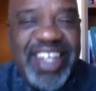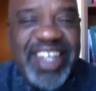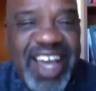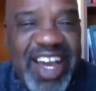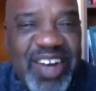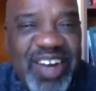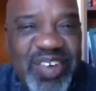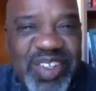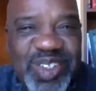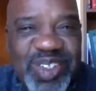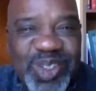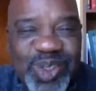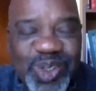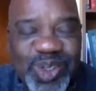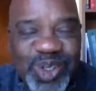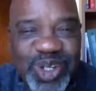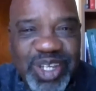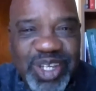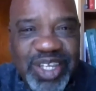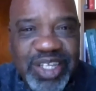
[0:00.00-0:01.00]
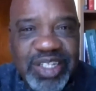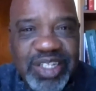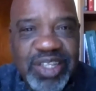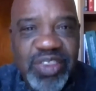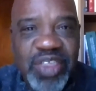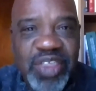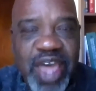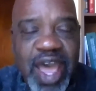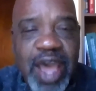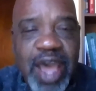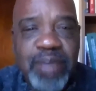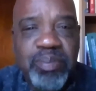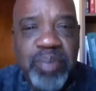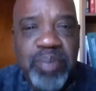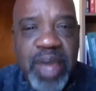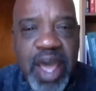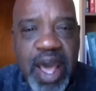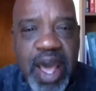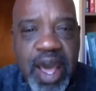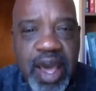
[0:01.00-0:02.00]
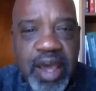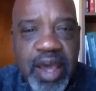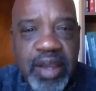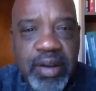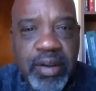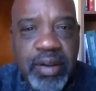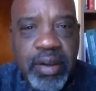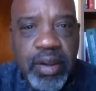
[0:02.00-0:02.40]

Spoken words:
I was looking that bad